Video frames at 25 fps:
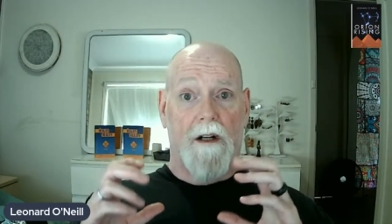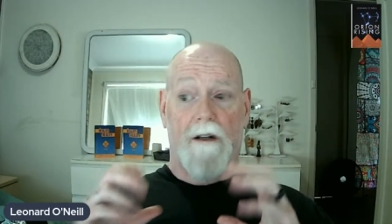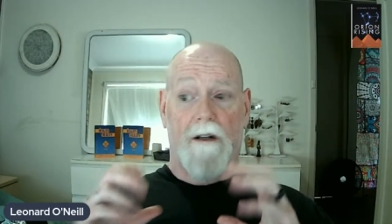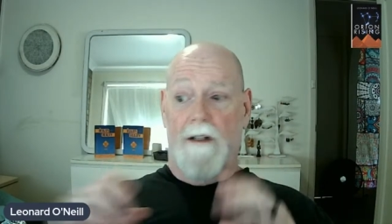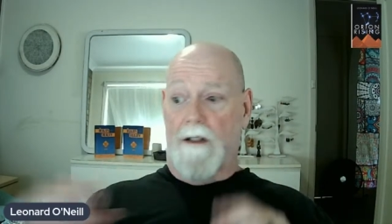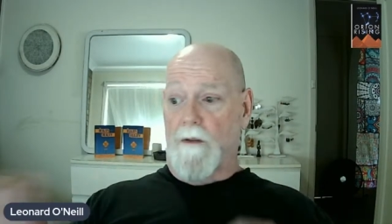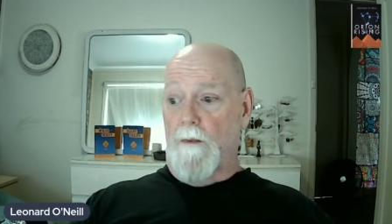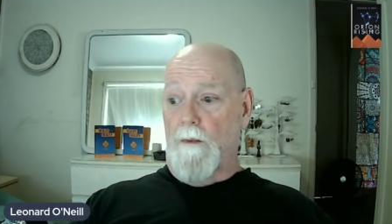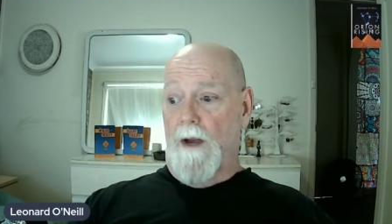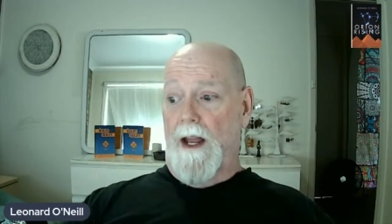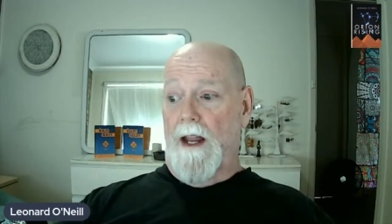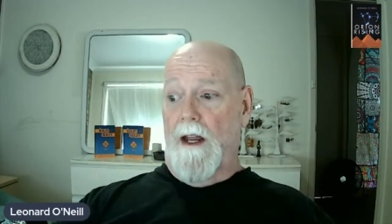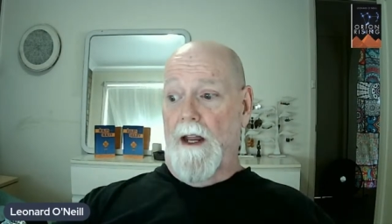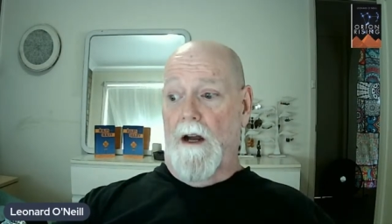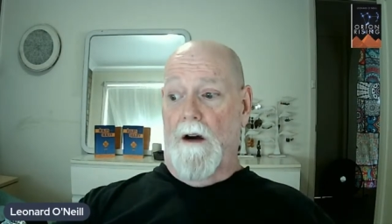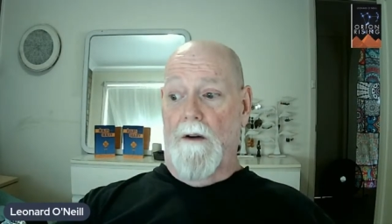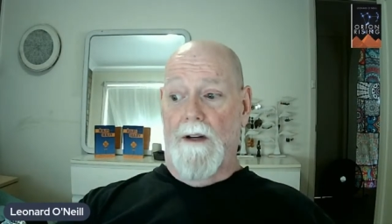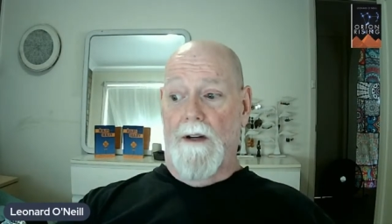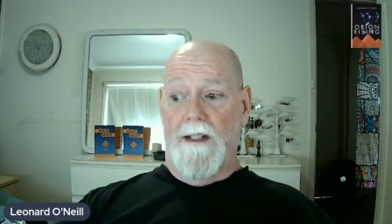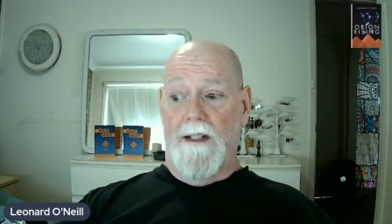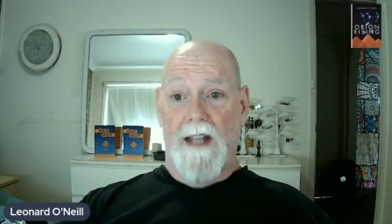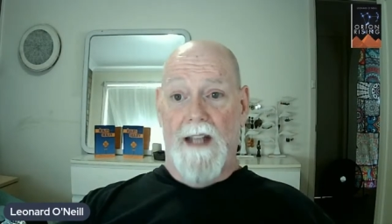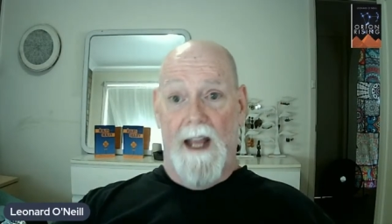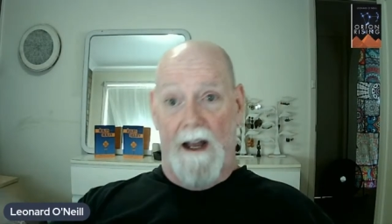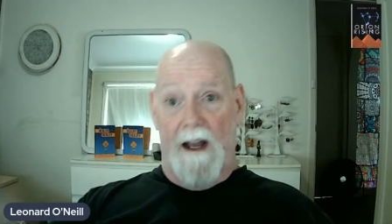That's why I
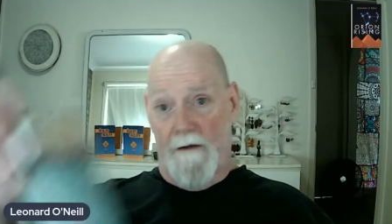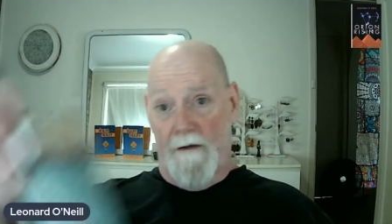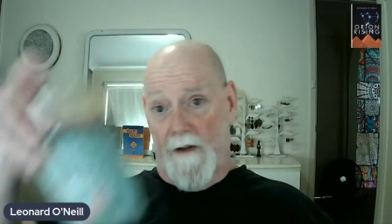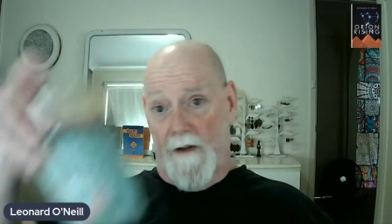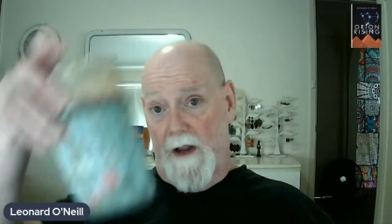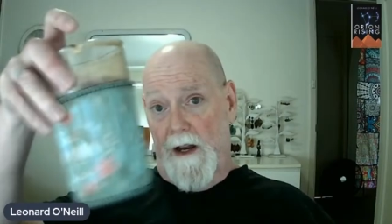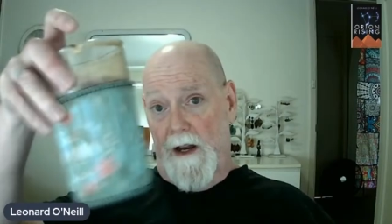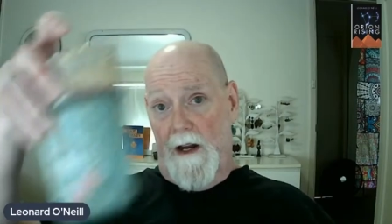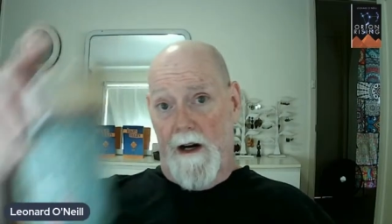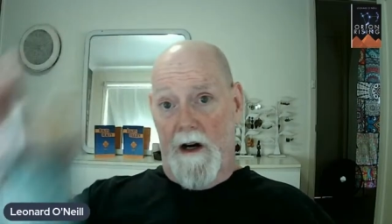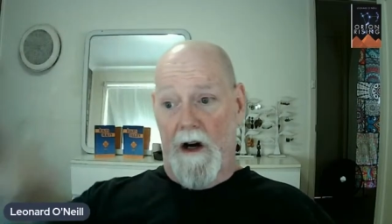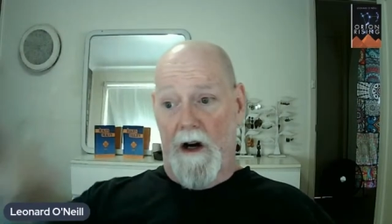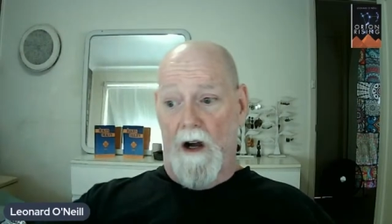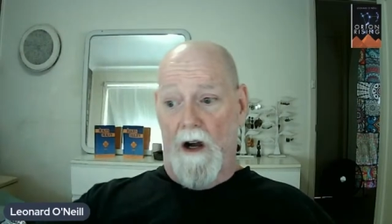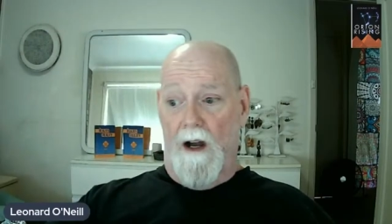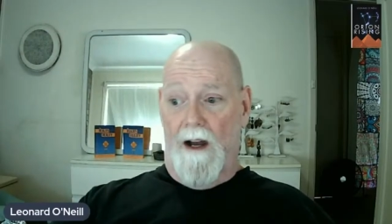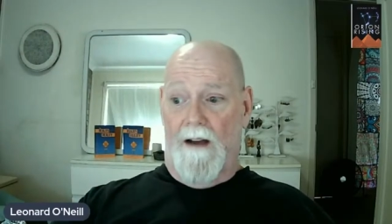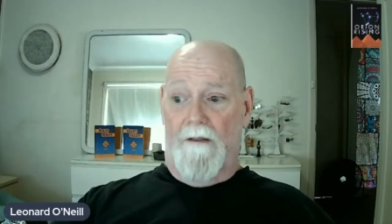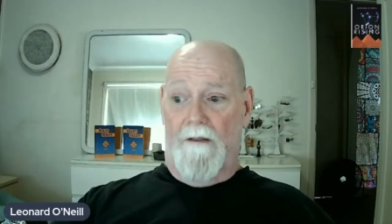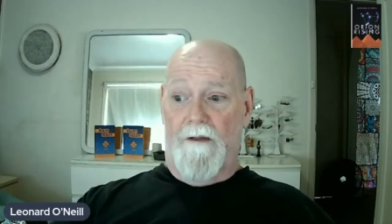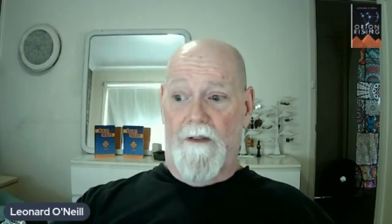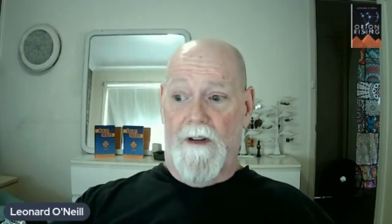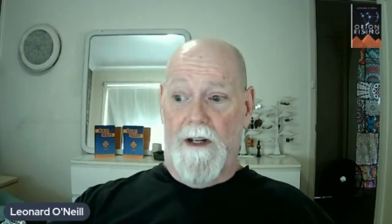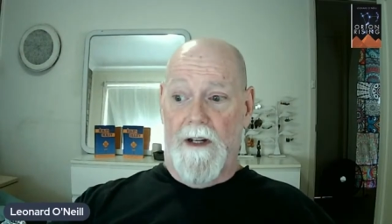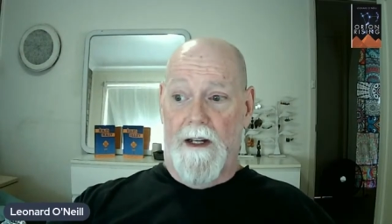always have
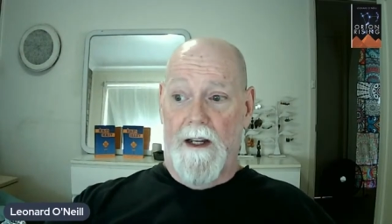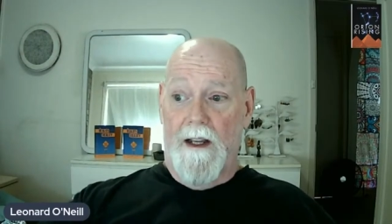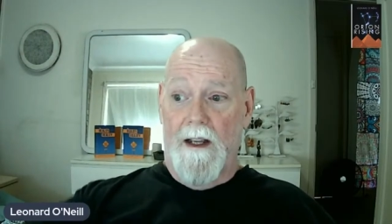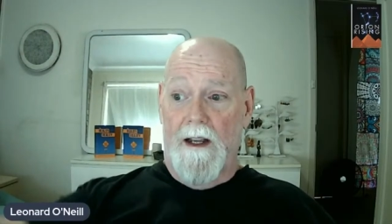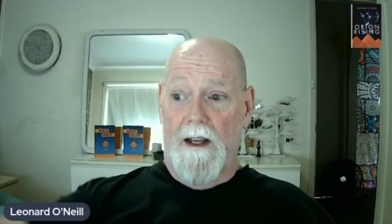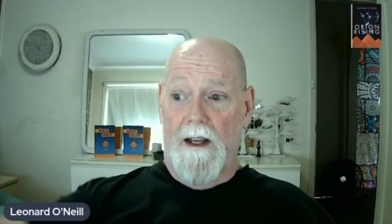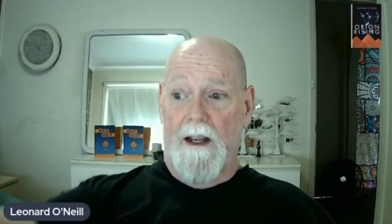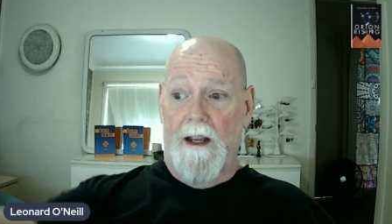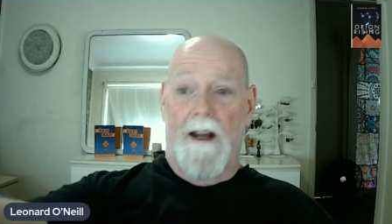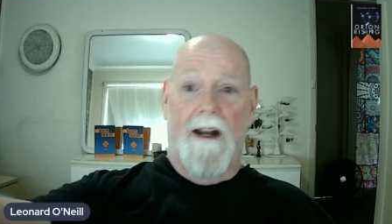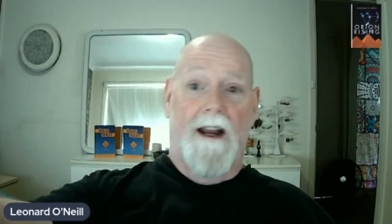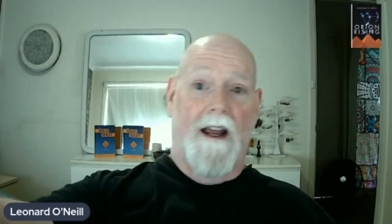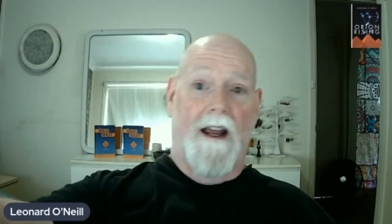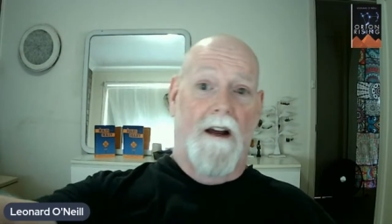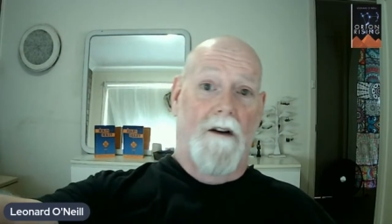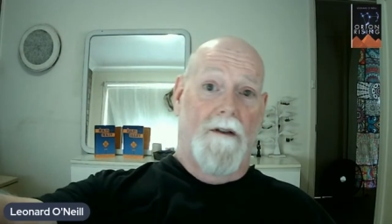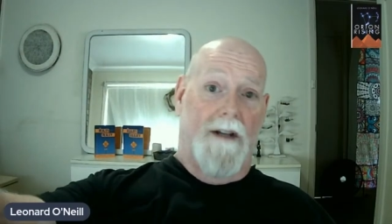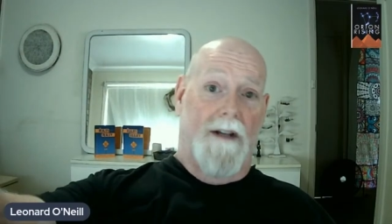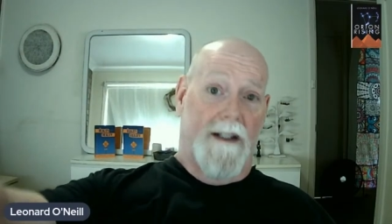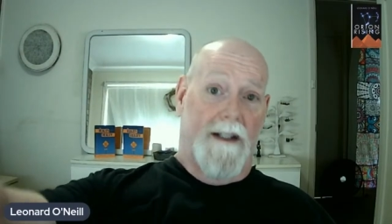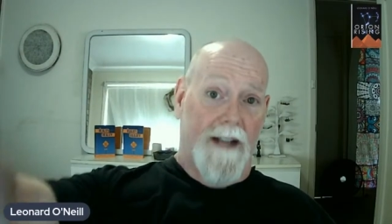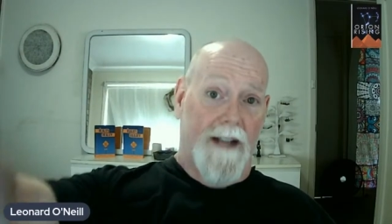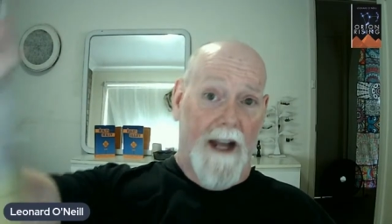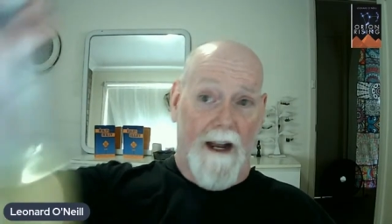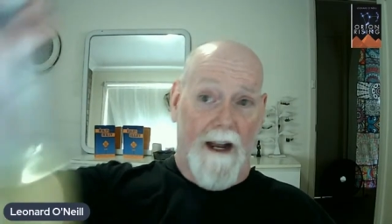coffee, and I
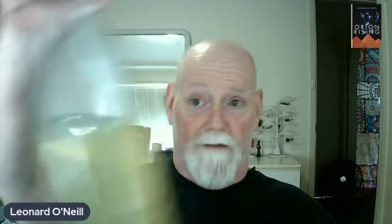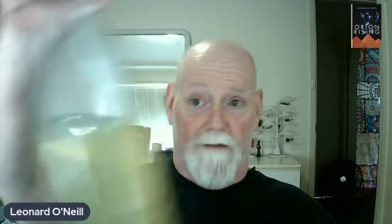always have, like,